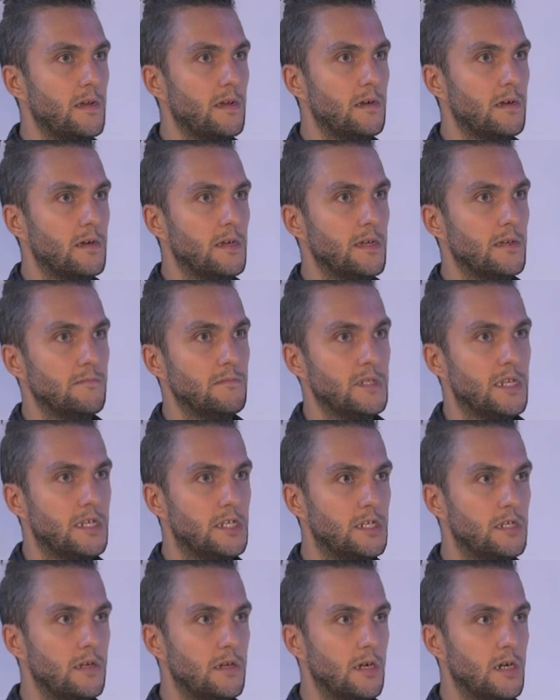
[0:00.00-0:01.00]
uh, the
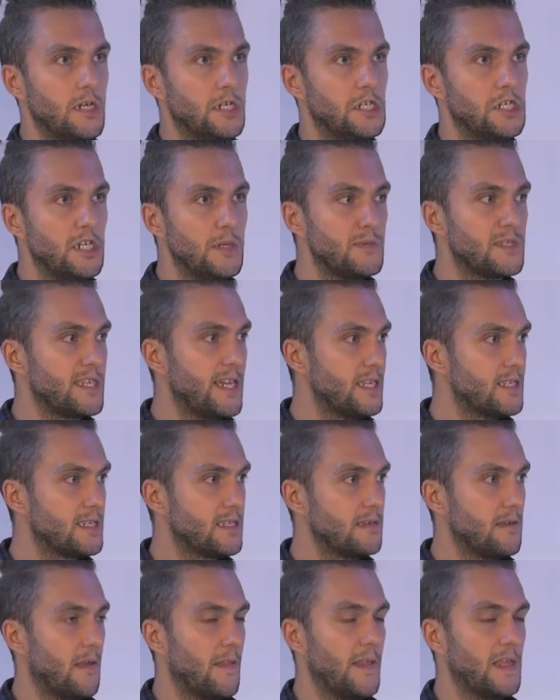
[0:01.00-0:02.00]
uh,
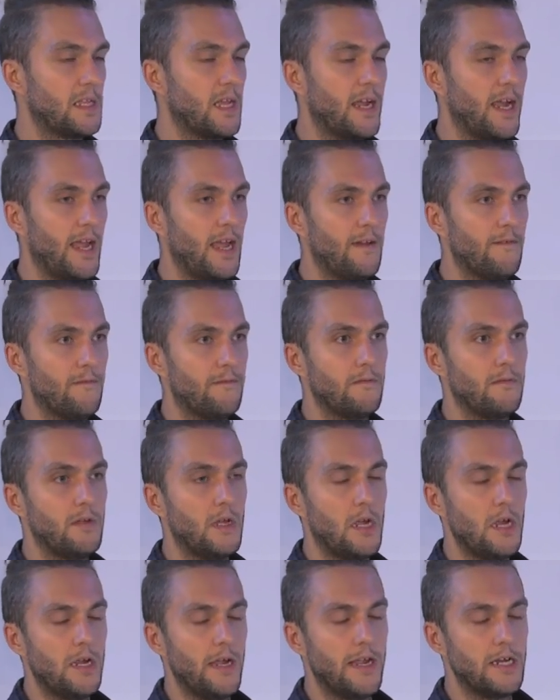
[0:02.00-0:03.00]
chipsets that have
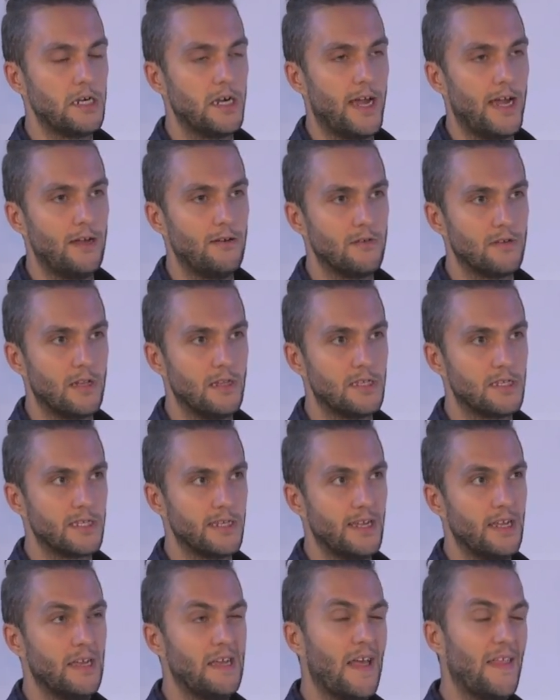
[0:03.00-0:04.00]
around, let's
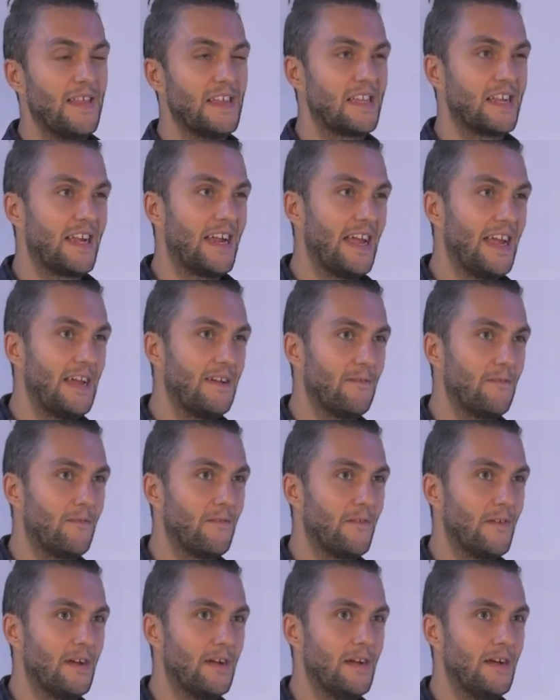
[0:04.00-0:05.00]
say, that have
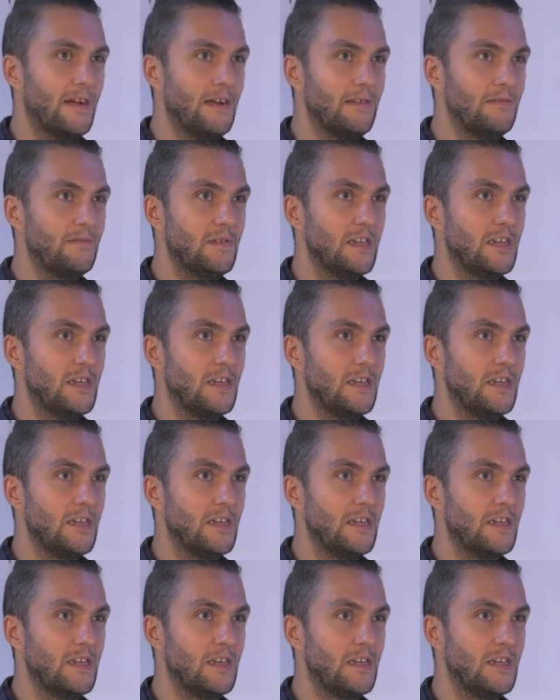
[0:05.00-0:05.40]
a uh,